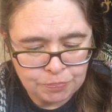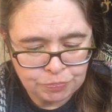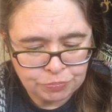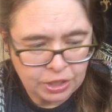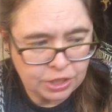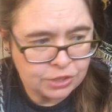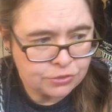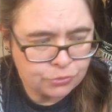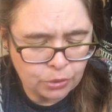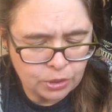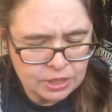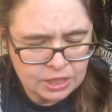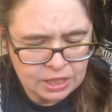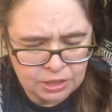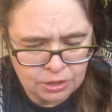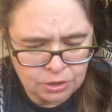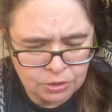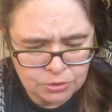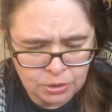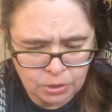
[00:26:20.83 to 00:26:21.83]
He's
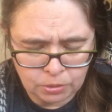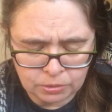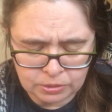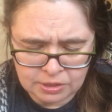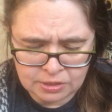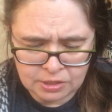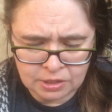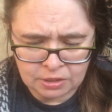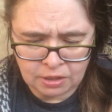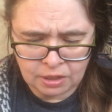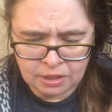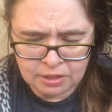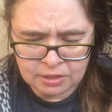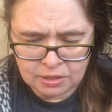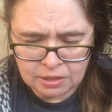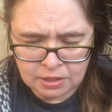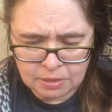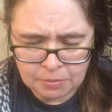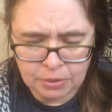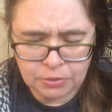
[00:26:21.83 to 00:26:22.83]
14 years old, is he not?
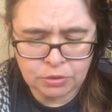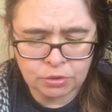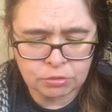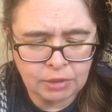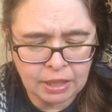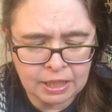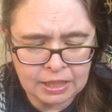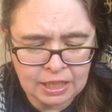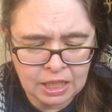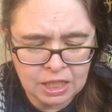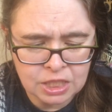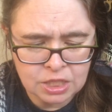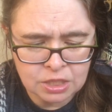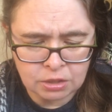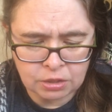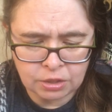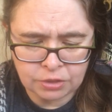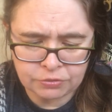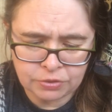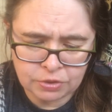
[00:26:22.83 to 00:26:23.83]
About the right age
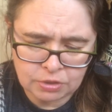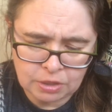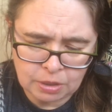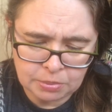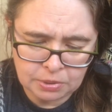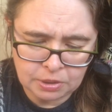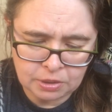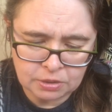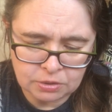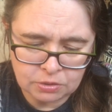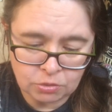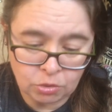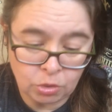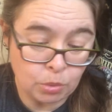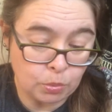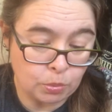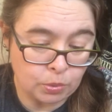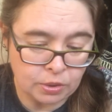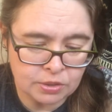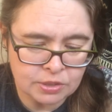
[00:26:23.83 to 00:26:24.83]
to look for trouble?
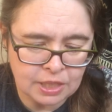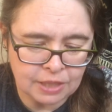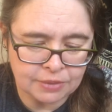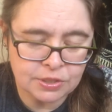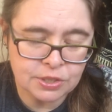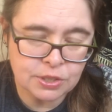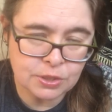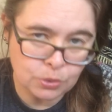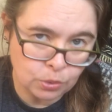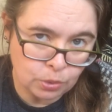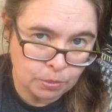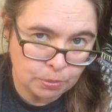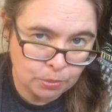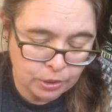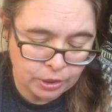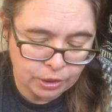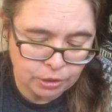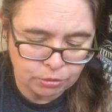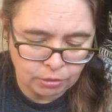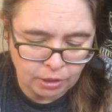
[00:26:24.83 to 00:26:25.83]
Or worse, have a
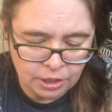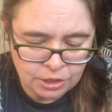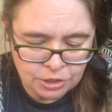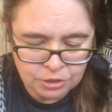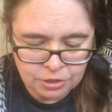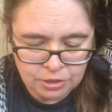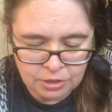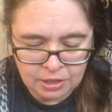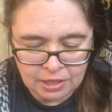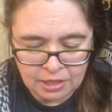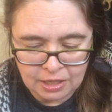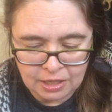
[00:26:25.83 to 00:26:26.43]
schoolboy crush?"